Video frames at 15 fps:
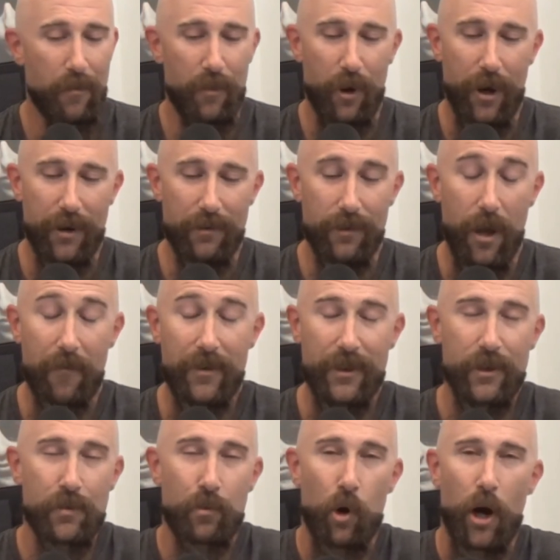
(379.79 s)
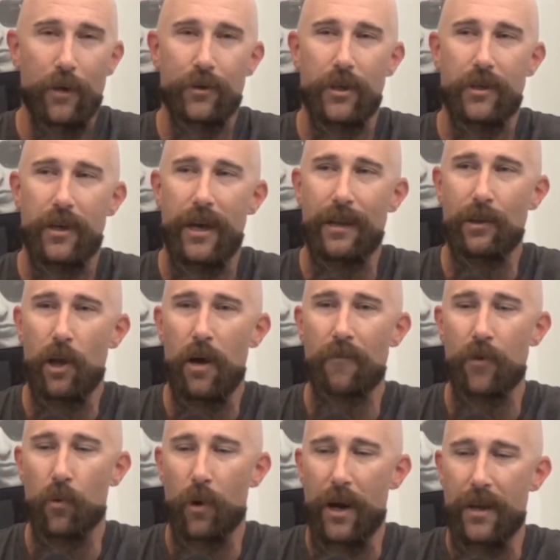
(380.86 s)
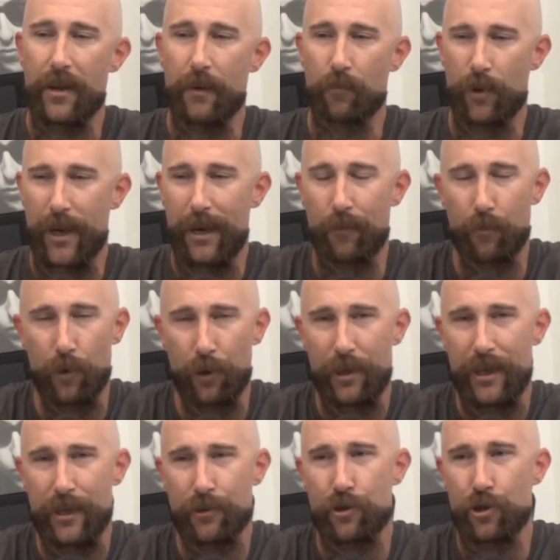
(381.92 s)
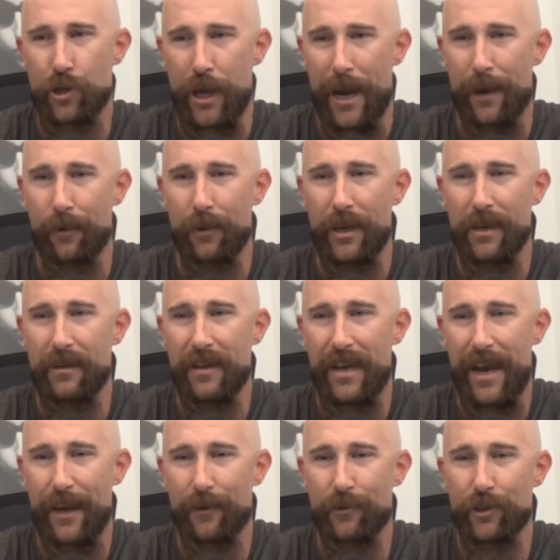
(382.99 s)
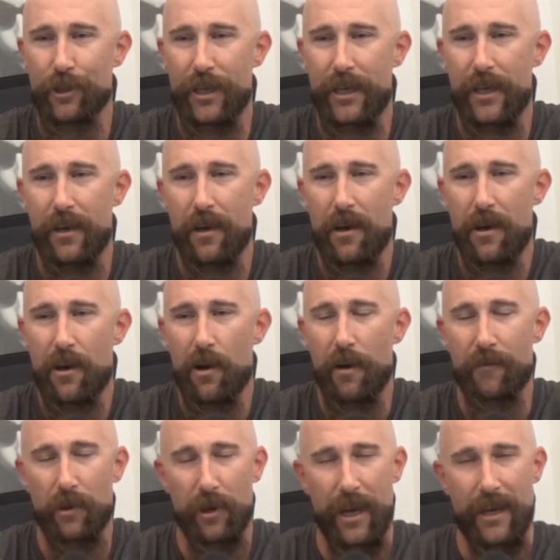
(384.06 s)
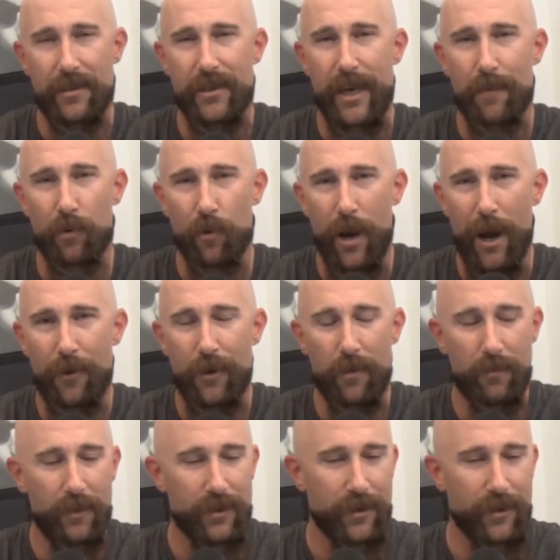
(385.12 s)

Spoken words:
But loving this project. I love the way that he really is channeling the energy of the landscape around him.